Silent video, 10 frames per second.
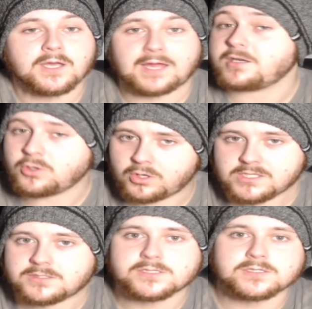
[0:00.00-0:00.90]
and
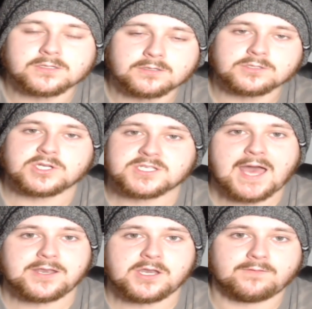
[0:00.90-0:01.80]
annoyance, just to
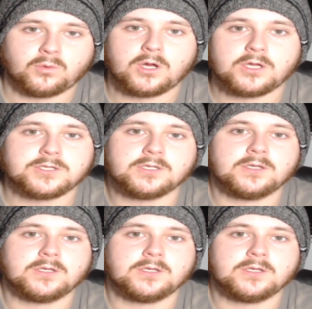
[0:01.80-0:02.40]
add another word.